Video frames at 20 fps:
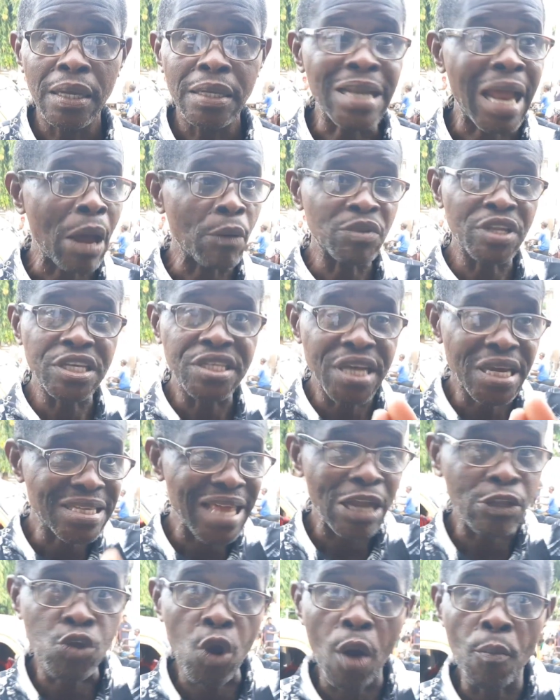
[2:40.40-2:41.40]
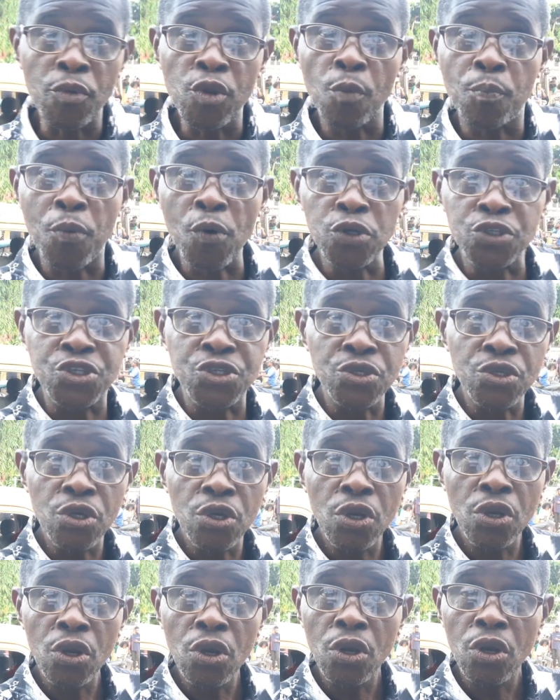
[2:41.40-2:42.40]
Now the seat at home you put,
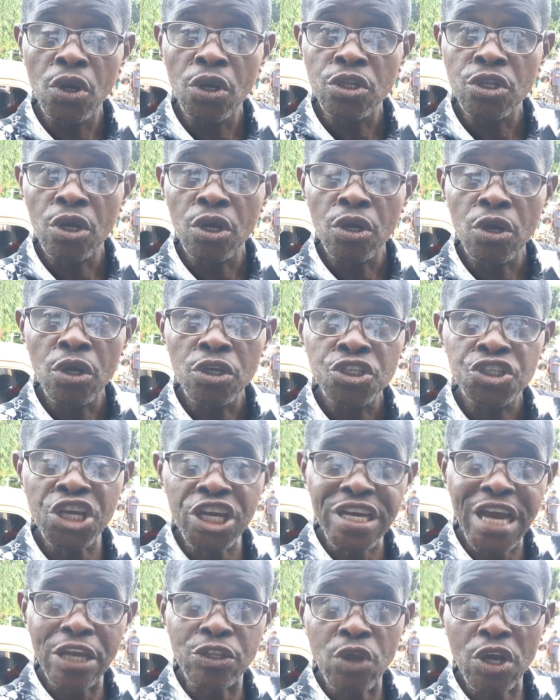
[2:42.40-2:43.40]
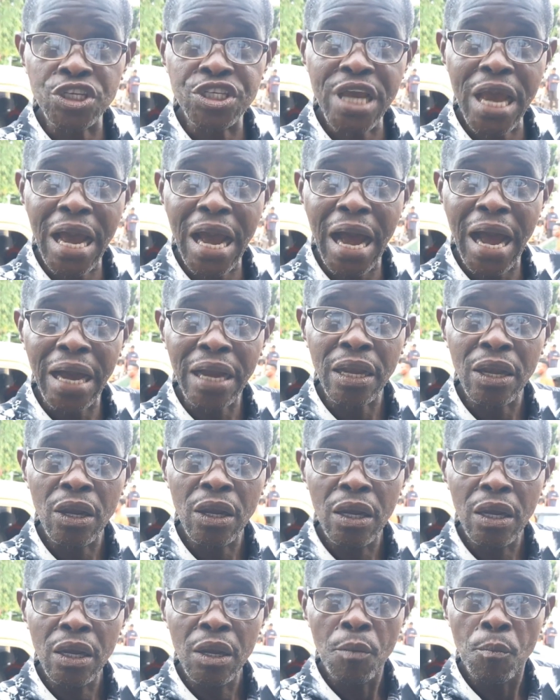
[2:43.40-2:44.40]
Chike Dozie
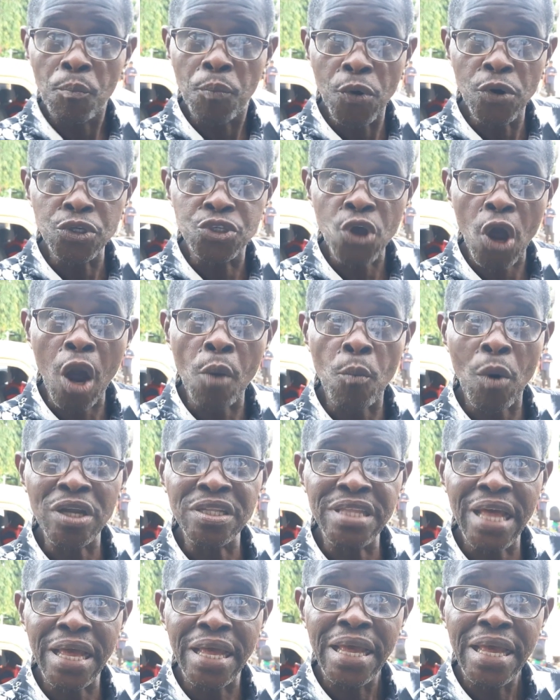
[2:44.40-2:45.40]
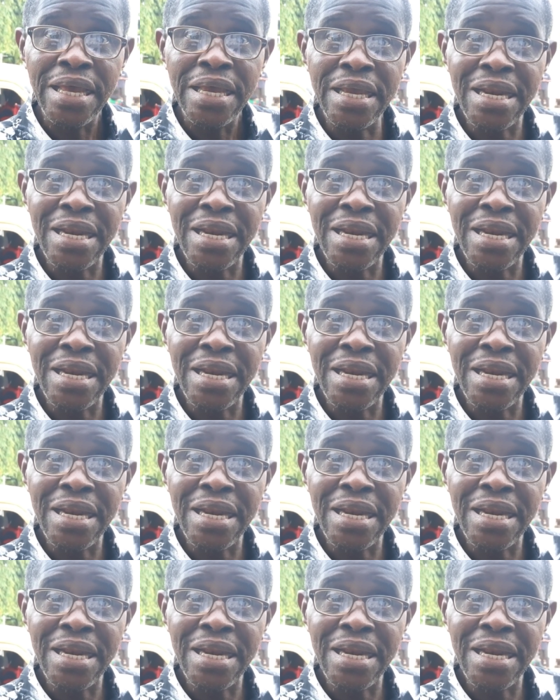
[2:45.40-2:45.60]
put on Monday.